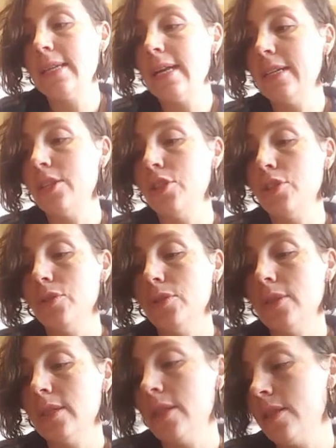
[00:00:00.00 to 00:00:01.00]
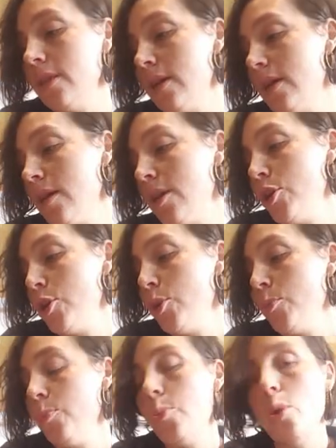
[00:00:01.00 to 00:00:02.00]
I like to use the
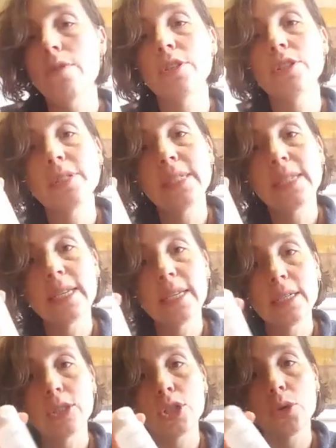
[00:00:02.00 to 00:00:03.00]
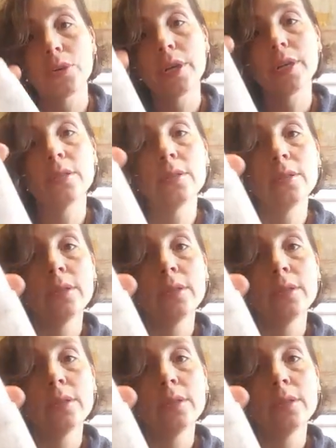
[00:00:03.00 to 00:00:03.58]
pore reducing toner.